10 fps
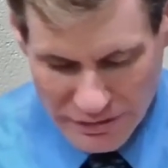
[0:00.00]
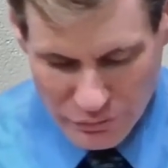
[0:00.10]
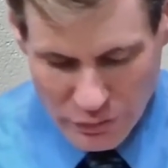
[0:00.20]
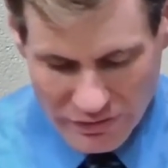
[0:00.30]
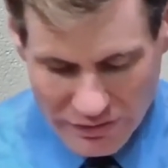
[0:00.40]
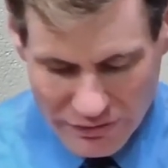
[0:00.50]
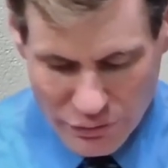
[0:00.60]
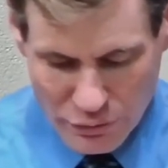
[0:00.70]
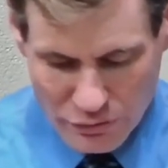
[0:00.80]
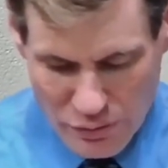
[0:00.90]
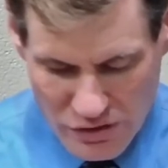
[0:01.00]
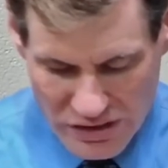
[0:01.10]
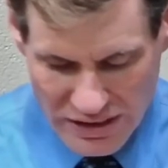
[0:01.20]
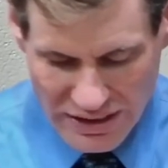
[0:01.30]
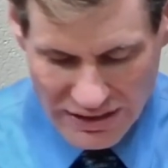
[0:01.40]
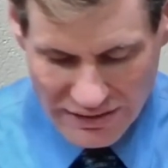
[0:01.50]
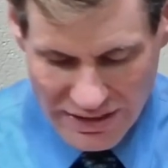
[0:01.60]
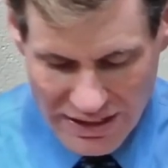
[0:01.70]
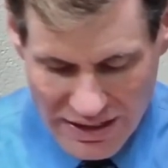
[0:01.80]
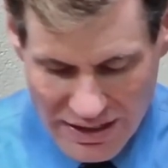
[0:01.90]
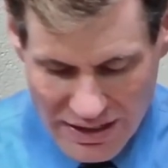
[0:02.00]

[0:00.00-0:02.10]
the voices of those who sing, and they